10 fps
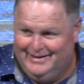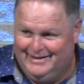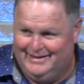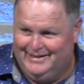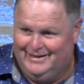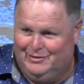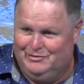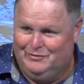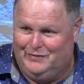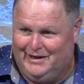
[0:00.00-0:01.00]
And you hold
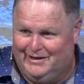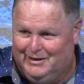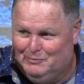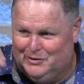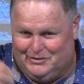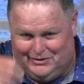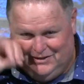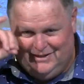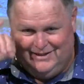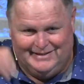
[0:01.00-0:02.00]
your finger up with her,
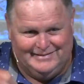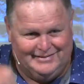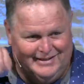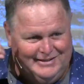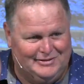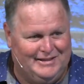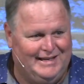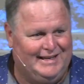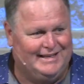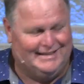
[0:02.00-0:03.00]
you know, and drink your
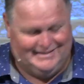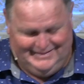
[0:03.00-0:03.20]
tea.